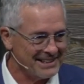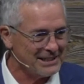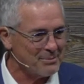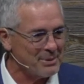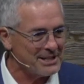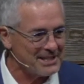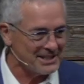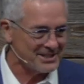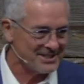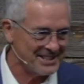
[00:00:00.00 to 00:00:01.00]

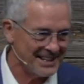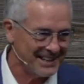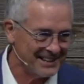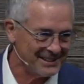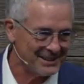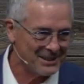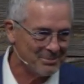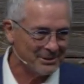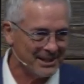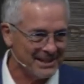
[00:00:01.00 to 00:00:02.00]
Independence Day in a
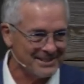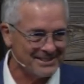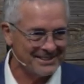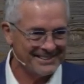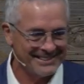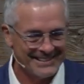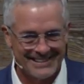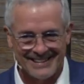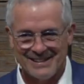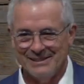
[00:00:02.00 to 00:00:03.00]
couple days.
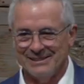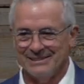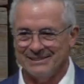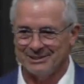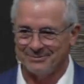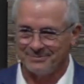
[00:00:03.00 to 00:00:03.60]
Thought